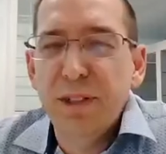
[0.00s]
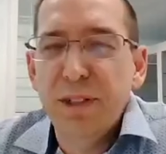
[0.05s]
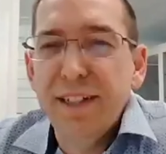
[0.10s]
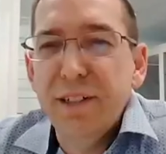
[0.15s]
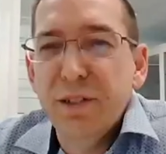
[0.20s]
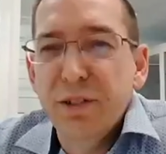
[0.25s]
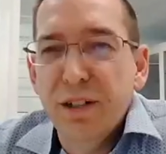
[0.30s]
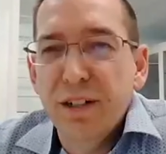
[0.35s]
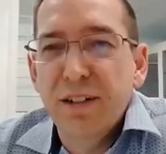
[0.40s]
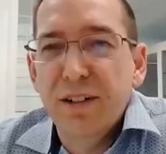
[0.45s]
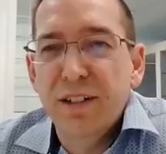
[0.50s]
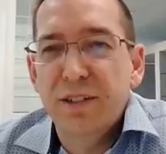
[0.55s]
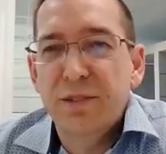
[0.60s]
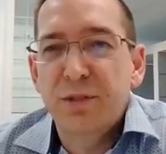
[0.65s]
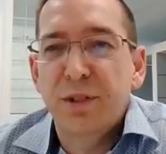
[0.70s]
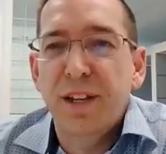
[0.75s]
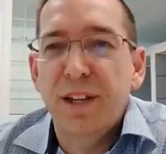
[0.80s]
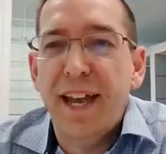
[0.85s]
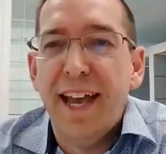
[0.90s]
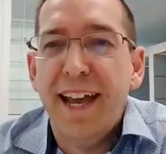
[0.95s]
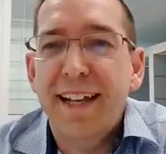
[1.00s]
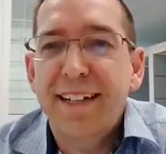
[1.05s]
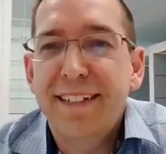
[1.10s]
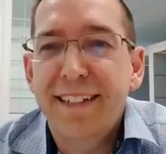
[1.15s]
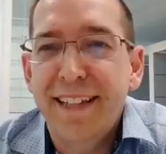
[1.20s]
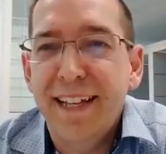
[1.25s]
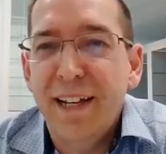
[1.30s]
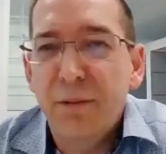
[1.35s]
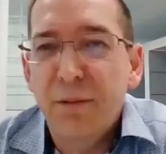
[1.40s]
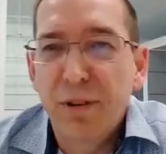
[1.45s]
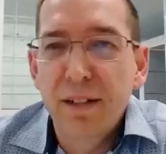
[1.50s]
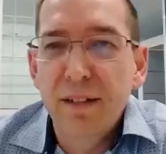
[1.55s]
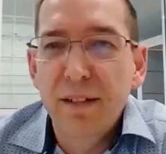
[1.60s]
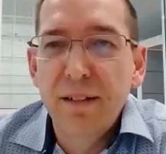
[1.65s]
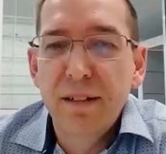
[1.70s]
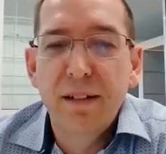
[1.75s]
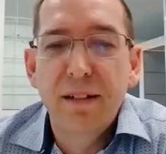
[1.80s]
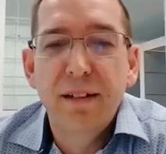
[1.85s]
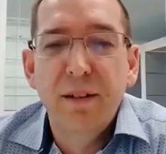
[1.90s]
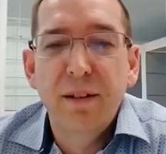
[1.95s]
Belinda, I'd sort of add to that
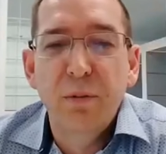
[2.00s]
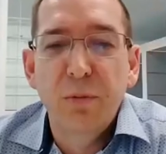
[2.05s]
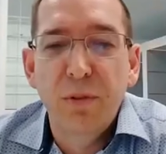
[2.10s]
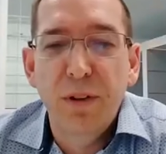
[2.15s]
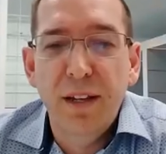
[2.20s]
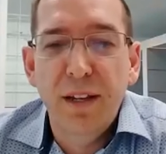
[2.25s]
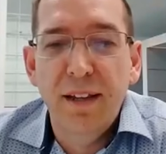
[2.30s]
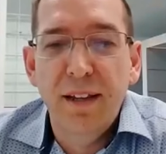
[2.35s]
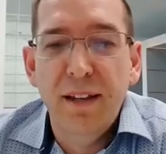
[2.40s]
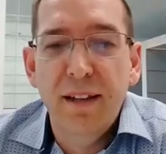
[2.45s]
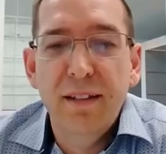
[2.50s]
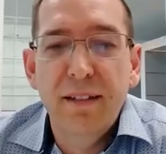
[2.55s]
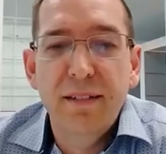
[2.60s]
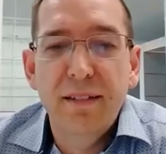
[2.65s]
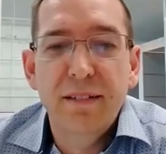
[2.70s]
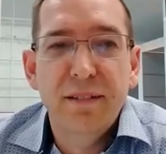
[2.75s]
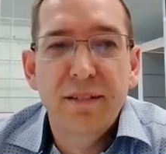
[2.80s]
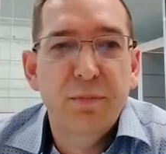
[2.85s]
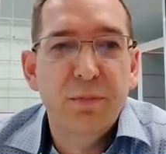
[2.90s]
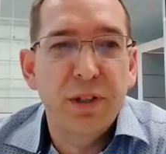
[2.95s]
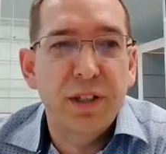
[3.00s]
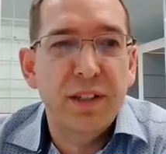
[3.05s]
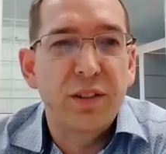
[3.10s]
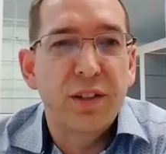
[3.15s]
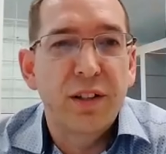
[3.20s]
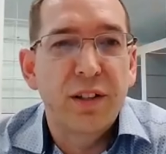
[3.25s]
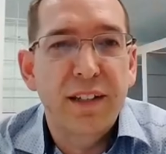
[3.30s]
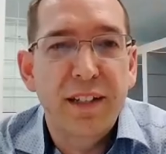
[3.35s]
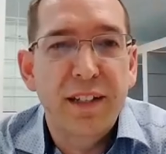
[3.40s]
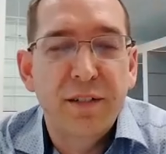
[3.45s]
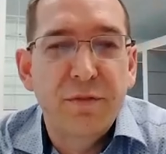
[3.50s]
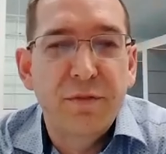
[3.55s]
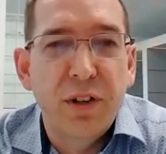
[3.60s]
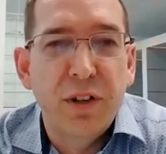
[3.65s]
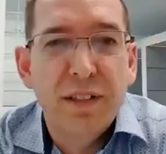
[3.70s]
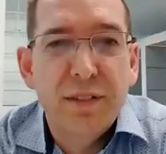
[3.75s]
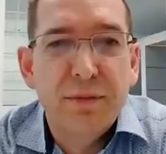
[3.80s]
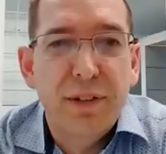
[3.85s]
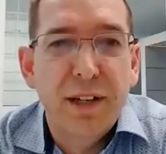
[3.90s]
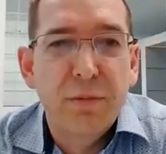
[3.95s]
one where a lot of the
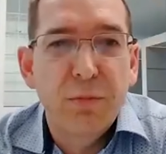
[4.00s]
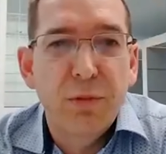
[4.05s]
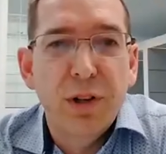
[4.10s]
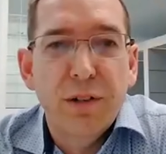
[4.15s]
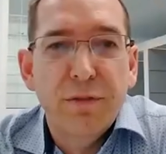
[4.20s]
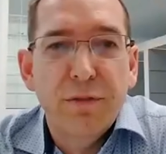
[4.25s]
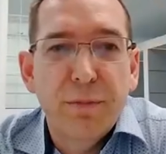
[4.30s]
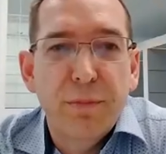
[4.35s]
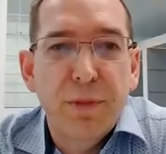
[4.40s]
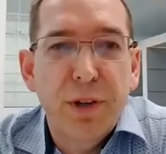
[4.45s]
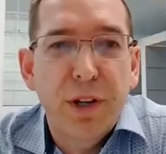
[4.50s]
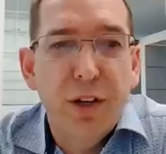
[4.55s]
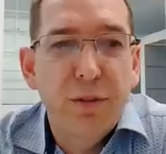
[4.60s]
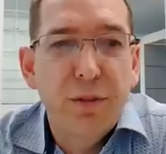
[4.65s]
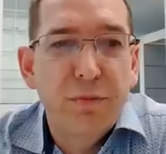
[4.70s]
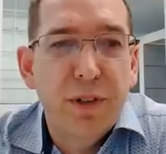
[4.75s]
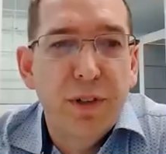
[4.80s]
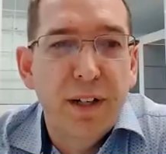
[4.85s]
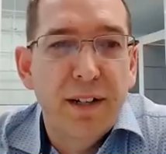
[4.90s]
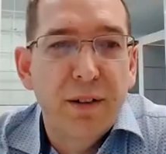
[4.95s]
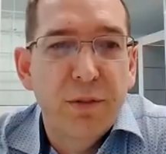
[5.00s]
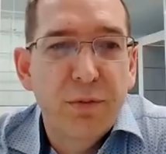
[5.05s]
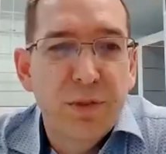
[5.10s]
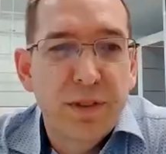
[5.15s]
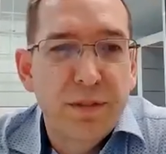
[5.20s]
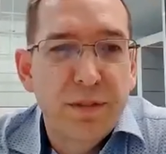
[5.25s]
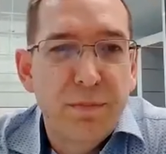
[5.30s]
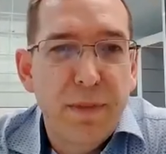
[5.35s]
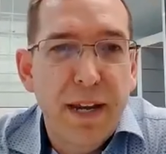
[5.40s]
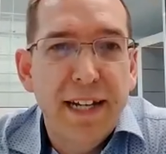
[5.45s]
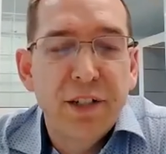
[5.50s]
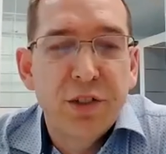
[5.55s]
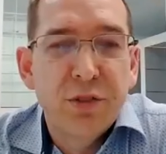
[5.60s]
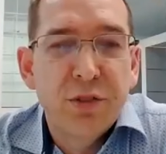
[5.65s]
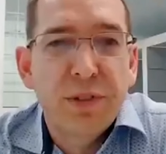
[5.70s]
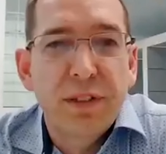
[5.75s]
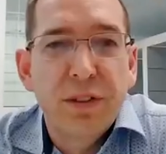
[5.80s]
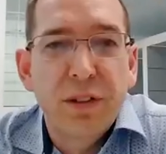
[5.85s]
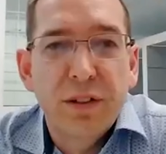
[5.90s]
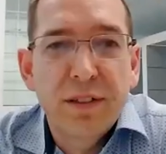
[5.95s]
advice around work from home, where it was
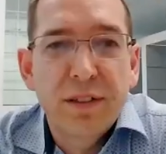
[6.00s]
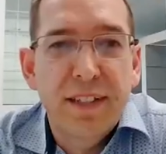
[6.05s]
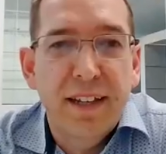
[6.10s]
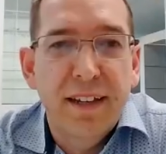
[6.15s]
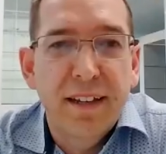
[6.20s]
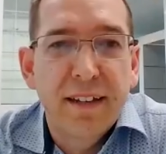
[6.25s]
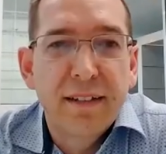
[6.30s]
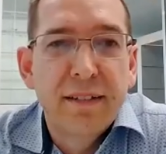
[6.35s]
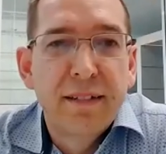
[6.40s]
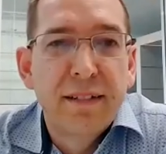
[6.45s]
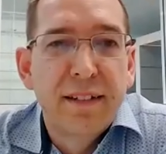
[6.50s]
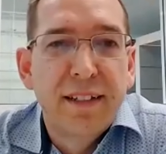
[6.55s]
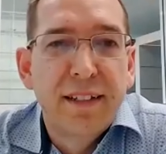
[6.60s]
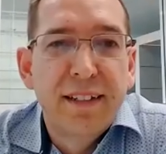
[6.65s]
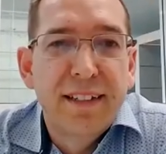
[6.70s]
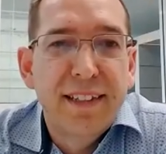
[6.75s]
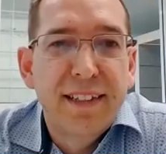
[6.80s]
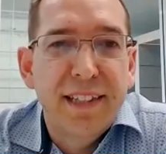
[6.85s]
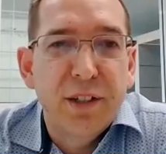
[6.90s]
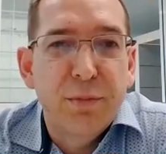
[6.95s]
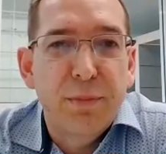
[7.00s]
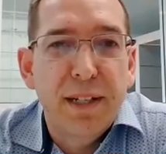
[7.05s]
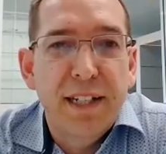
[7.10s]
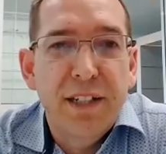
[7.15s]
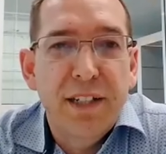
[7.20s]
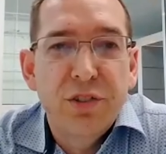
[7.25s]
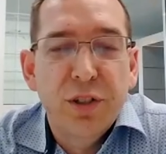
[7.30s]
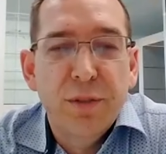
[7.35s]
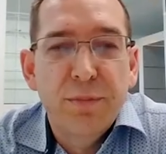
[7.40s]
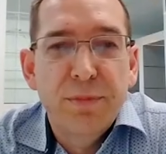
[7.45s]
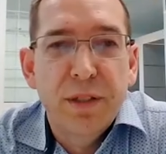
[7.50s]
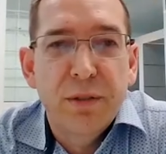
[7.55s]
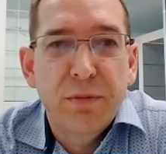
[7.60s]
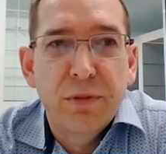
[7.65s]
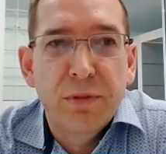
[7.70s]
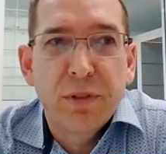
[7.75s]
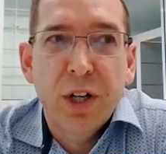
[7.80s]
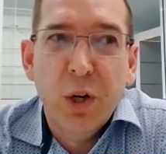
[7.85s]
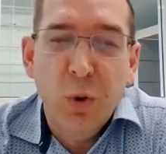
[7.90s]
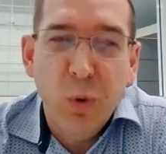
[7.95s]
mandatory lockdown, there were many jobs that
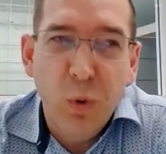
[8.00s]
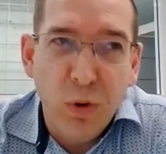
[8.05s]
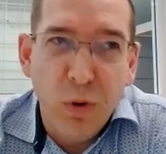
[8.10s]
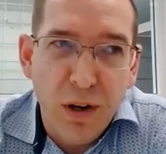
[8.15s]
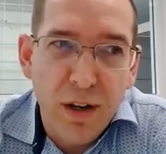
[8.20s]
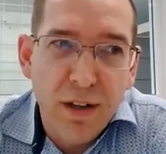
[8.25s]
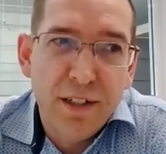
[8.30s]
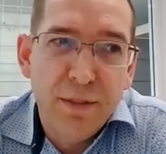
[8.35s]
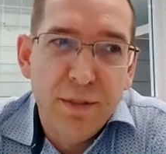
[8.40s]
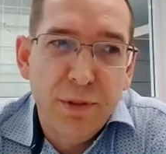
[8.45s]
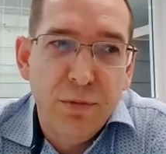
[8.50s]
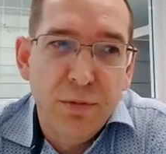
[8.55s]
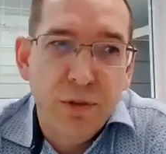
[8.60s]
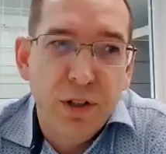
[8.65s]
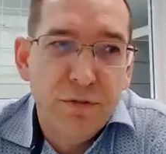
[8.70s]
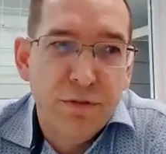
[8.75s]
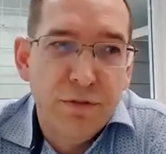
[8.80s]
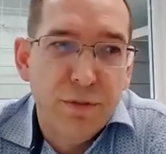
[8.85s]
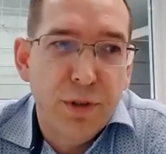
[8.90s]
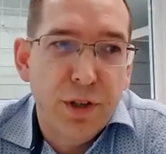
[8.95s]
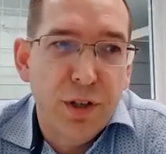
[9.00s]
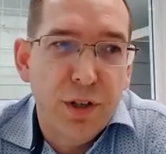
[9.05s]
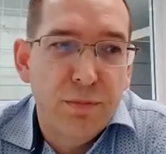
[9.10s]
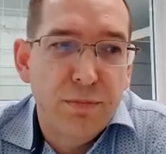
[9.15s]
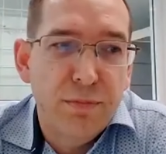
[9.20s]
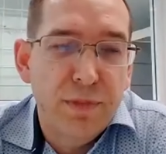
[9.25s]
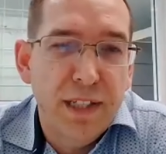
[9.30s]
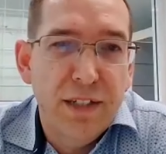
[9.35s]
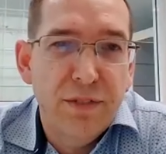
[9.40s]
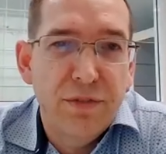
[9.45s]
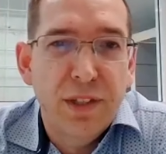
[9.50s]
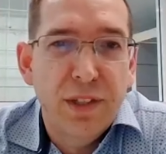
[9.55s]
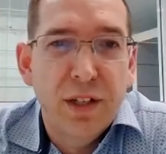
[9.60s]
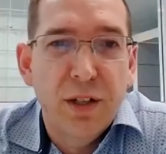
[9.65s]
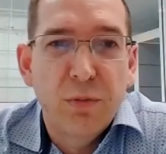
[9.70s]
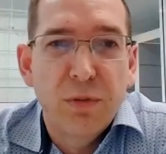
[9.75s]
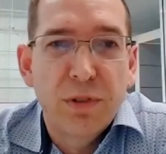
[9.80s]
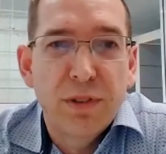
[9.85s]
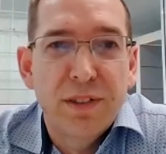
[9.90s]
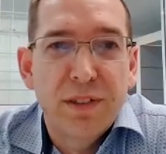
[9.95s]
were required to be work from home, even
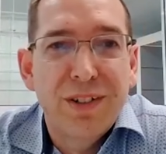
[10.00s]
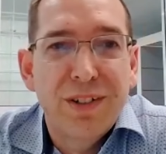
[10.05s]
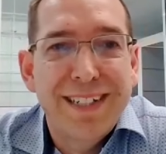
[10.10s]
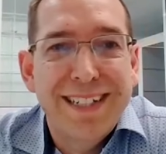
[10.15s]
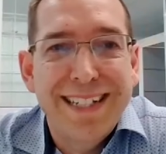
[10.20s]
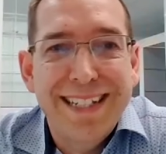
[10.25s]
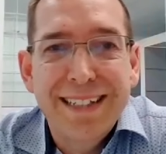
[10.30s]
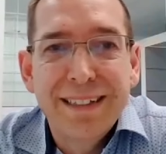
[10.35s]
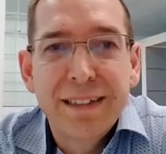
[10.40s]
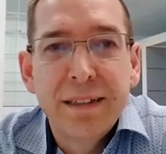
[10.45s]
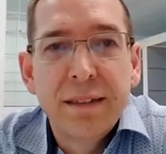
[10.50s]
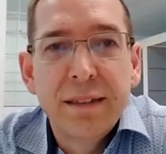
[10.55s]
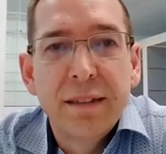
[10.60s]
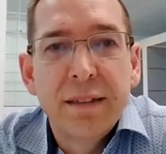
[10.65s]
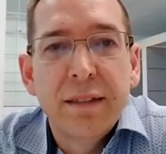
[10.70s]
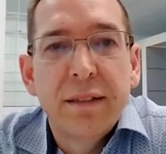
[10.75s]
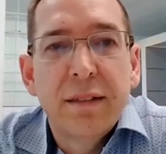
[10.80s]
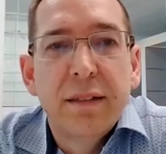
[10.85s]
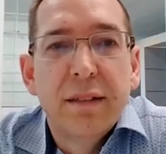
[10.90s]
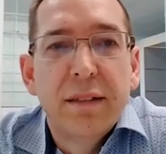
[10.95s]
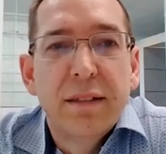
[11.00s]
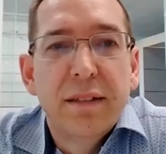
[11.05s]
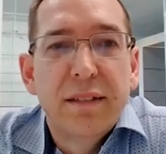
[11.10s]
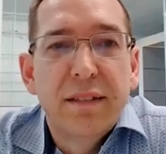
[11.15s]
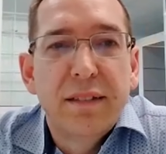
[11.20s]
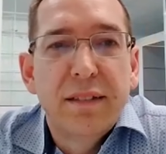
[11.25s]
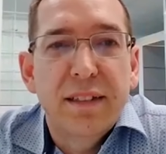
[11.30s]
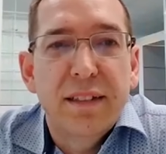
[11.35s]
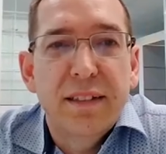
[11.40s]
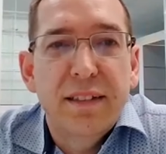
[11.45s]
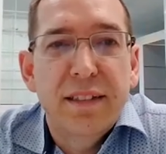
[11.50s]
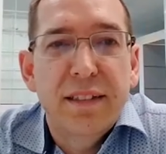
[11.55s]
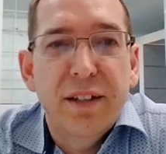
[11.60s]
though it wasn't ideal. And